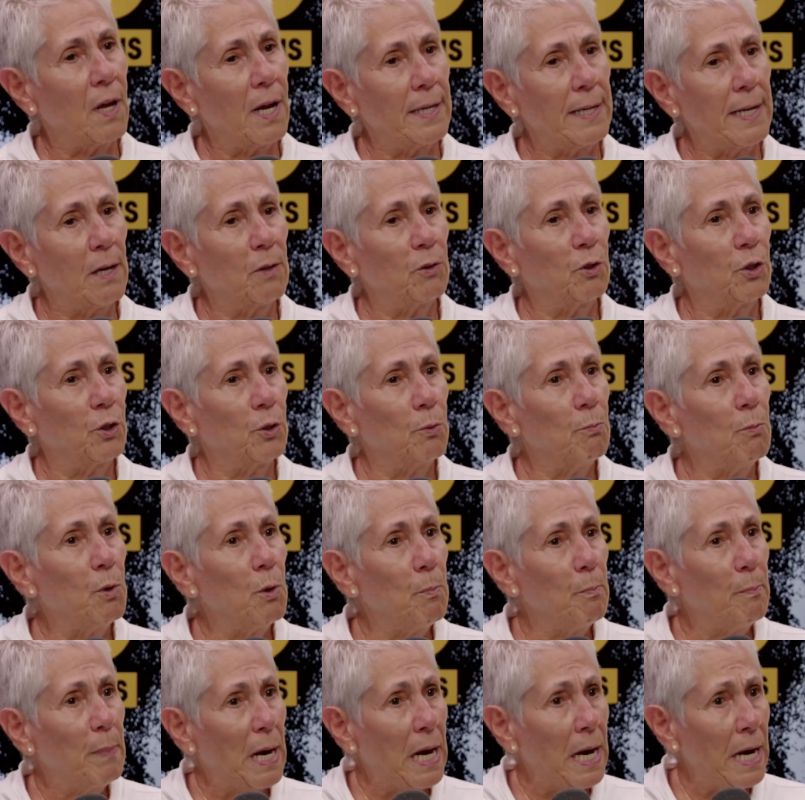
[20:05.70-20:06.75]
down to
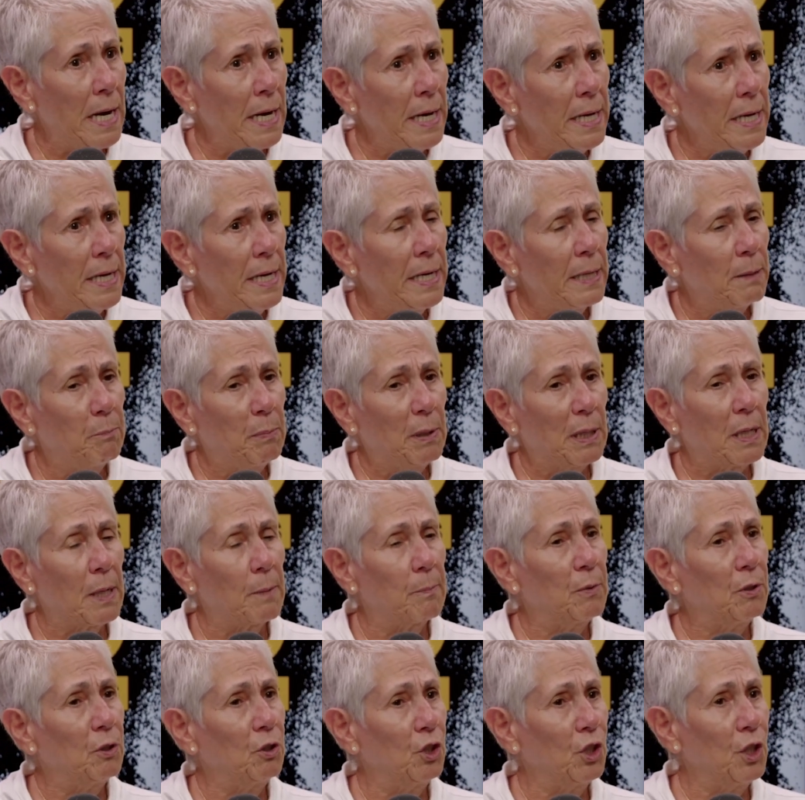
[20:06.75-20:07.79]
Mumbai and pick up
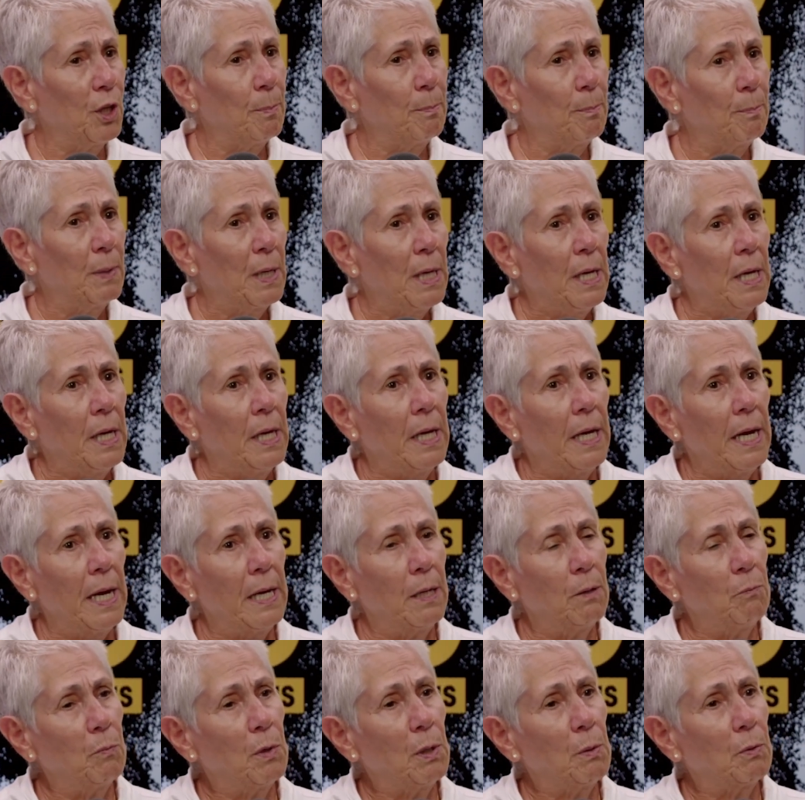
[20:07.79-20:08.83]
the ship,
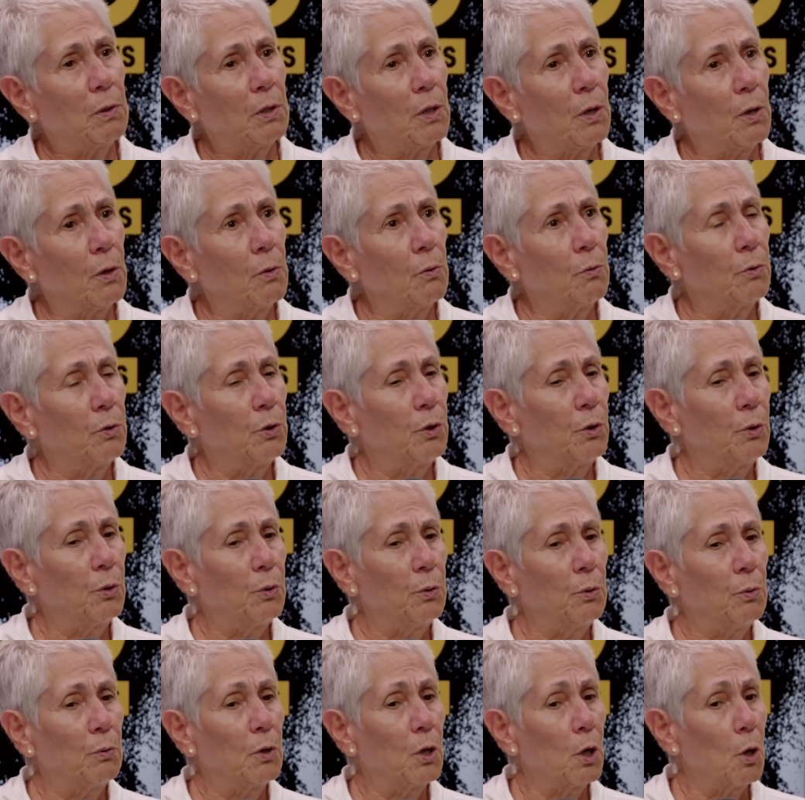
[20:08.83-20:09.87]
and we would go
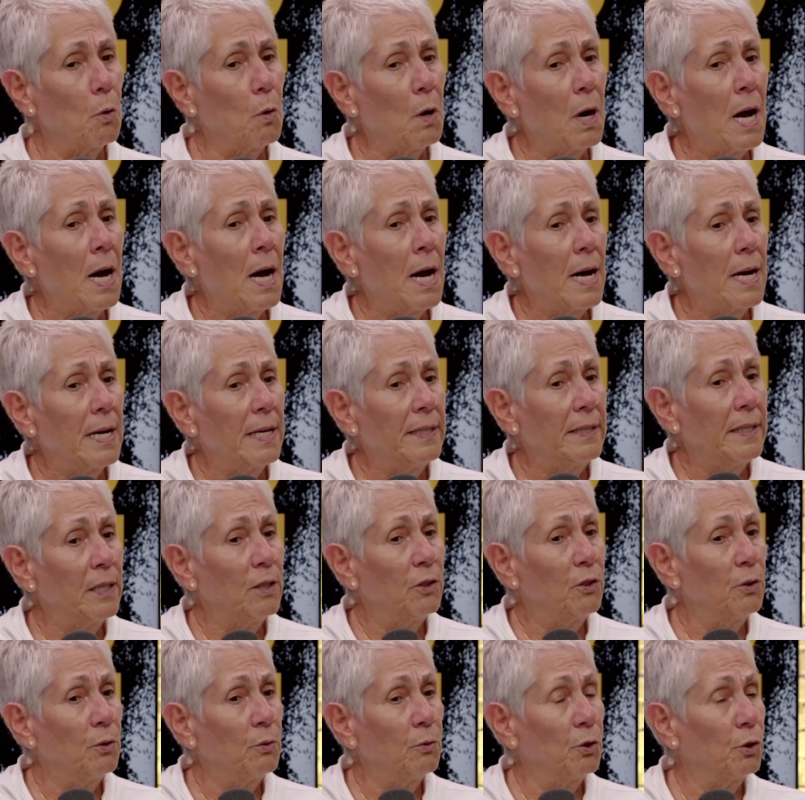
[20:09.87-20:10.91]
to Goa and then
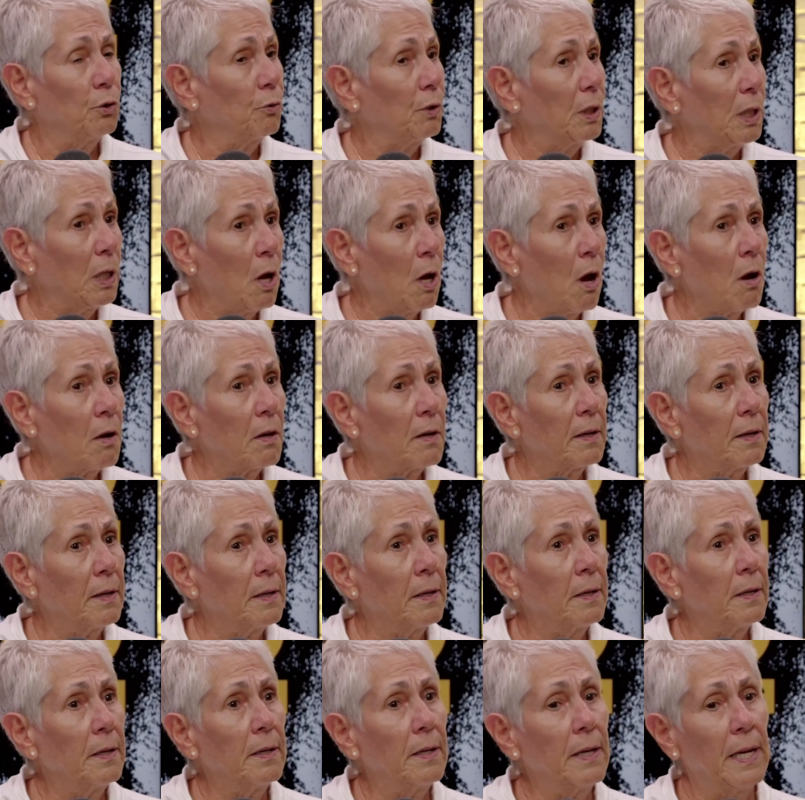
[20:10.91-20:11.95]
to Sri
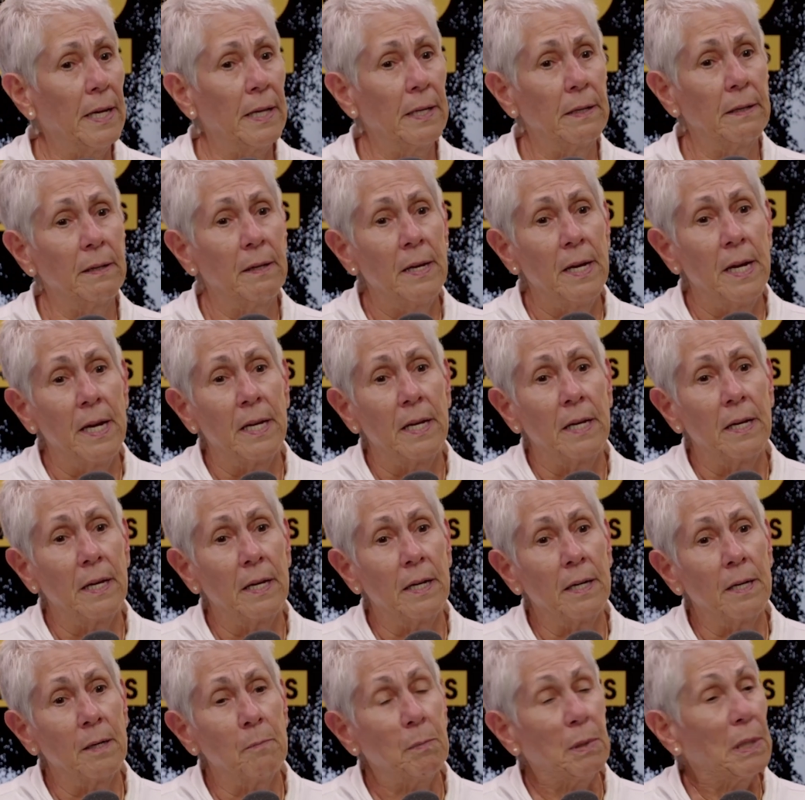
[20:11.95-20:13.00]
Lanka and
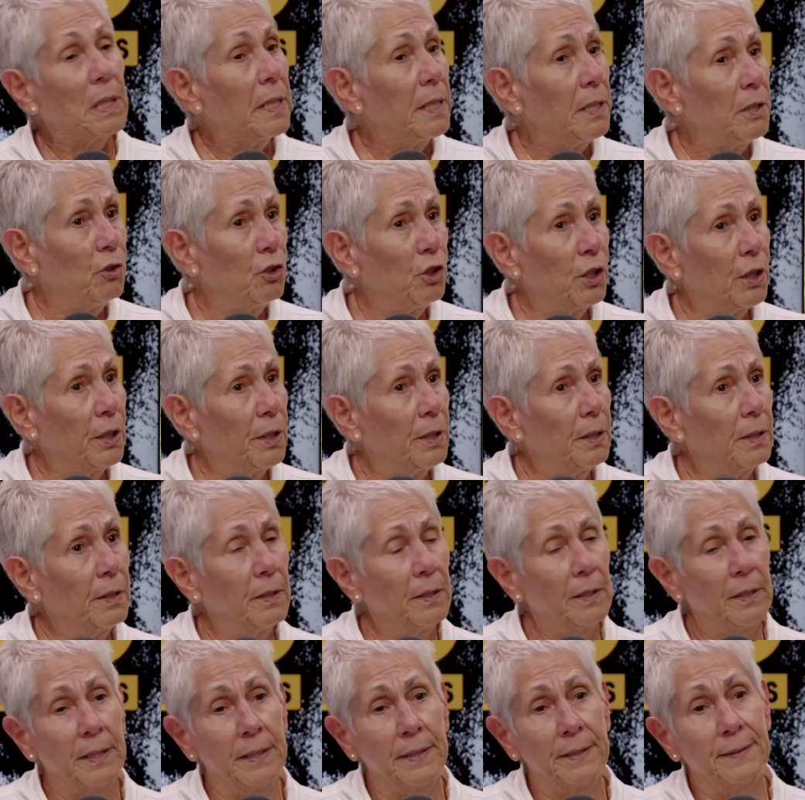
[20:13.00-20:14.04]
uh, Malaysia
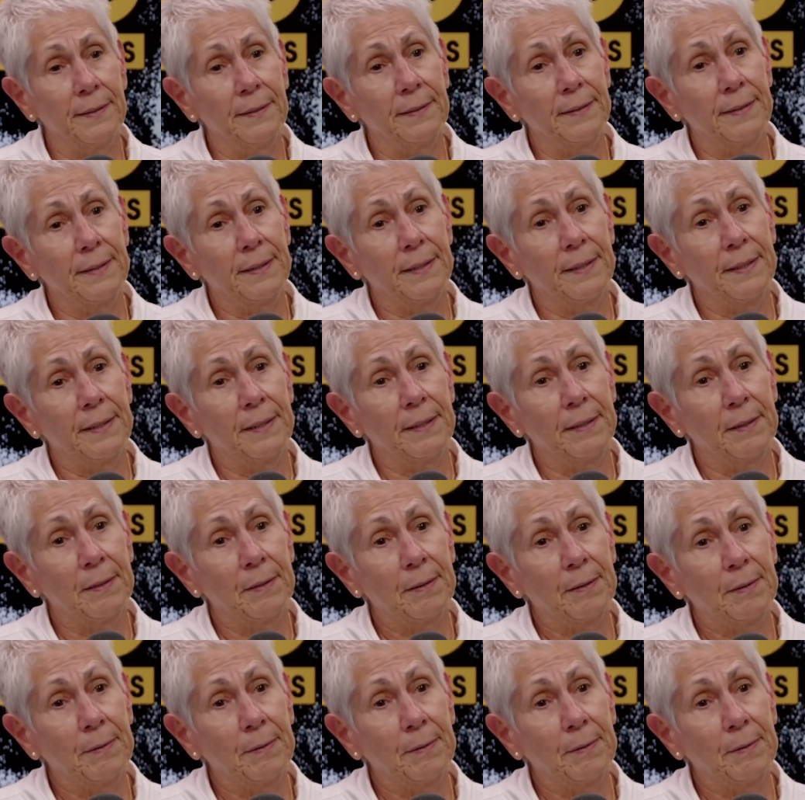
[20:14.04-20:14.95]
and uh,